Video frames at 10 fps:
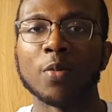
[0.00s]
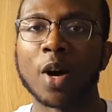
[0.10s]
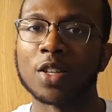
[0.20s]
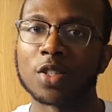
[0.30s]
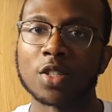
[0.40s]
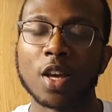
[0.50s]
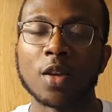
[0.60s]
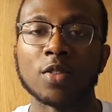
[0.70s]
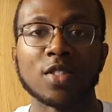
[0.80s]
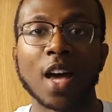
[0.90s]
might just
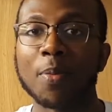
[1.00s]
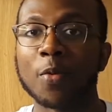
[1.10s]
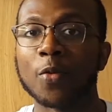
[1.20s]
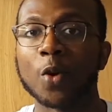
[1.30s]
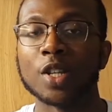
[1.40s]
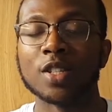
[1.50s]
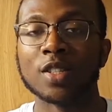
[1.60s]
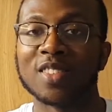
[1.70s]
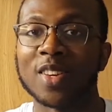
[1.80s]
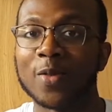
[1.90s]
tap a
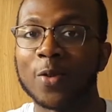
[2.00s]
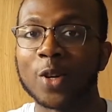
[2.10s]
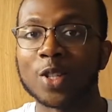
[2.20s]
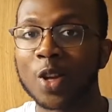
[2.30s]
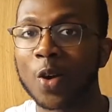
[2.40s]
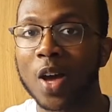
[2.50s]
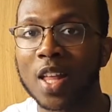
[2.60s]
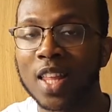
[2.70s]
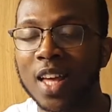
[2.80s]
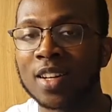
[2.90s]
voice note
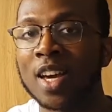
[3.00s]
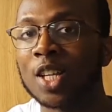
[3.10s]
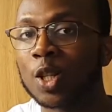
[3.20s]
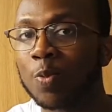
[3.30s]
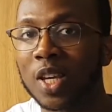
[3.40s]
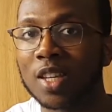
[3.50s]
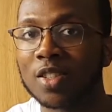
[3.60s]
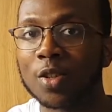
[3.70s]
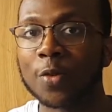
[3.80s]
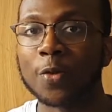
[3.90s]
and then speak
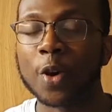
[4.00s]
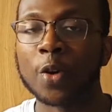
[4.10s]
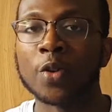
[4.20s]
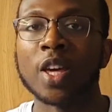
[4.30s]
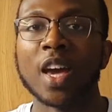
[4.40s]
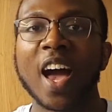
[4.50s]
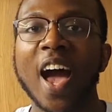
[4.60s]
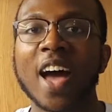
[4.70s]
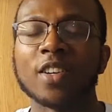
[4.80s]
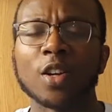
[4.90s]
into your phone.
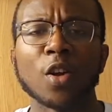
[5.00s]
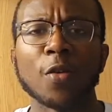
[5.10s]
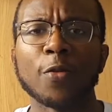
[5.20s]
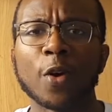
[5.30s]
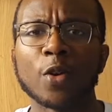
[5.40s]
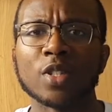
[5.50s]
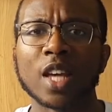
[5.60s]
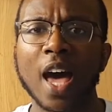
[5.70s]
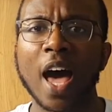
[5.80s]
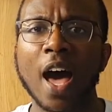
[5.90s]
And a lot of phones
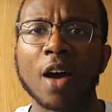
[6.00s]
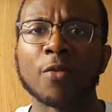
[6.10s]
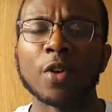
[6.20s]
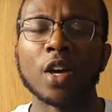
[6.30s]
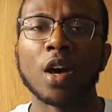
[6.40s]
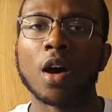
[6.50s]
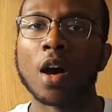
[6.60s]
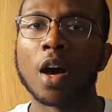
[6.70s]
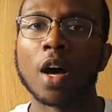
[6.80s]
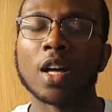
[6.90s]
have
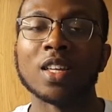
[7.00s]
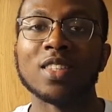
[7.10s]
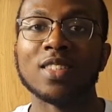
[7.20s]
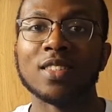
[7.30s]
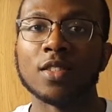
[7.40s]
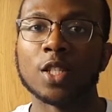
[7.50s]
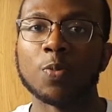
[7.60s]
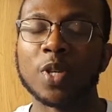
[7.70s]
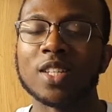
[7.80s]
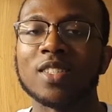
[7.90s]
a
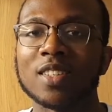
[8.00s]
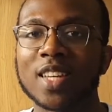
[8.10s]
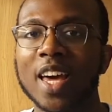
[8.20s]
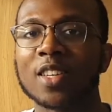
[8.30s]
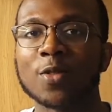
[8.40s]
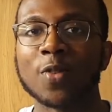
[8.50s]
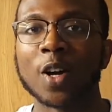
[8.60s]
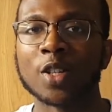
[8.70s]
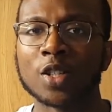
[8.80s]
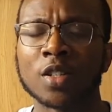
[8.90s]
speech to text
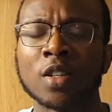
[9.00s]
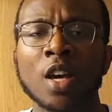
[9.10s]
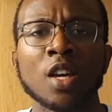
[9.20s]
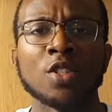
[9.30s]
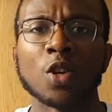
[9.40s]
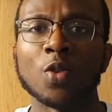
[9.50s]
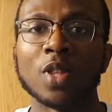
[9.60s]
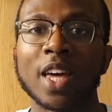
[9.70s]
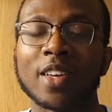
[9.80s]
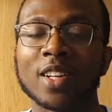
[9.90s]
function, so
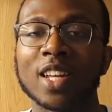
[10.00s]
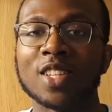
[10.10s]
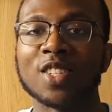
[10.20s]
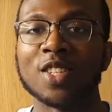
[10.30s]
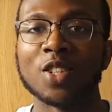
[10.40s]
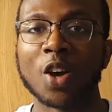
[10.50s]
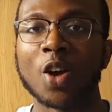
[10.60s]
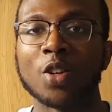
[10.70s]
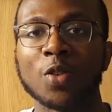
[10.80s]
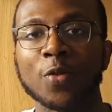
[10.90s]
they can literally
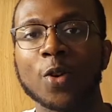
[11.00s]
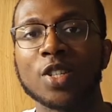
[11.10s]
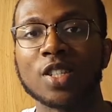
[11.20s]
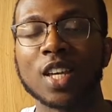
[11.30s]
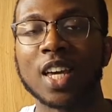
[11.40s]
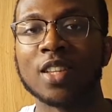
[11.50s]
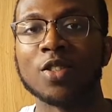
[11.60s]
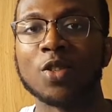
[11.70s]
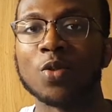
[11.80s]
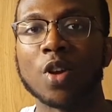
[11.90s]
turn your voice
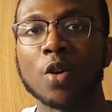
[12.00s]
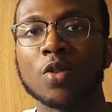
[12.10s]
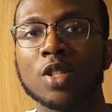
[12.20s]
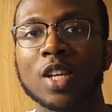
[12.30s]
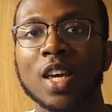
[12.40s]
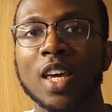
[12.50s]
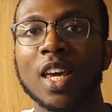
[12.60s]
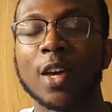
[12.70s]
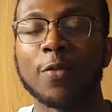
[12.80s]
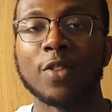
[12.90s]
into notes
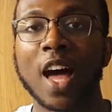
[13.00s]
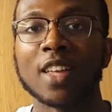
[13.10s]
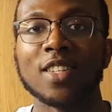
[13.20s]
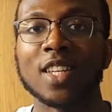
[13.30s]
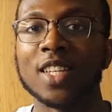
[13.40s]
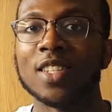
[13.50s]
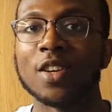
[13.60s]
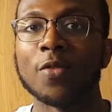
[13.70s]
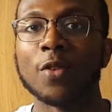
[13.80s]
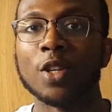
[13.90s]
if that's
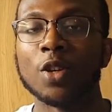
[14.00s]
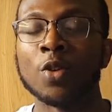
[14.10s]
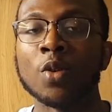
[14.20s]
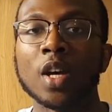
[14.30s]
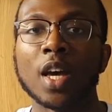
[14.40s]
easier for you.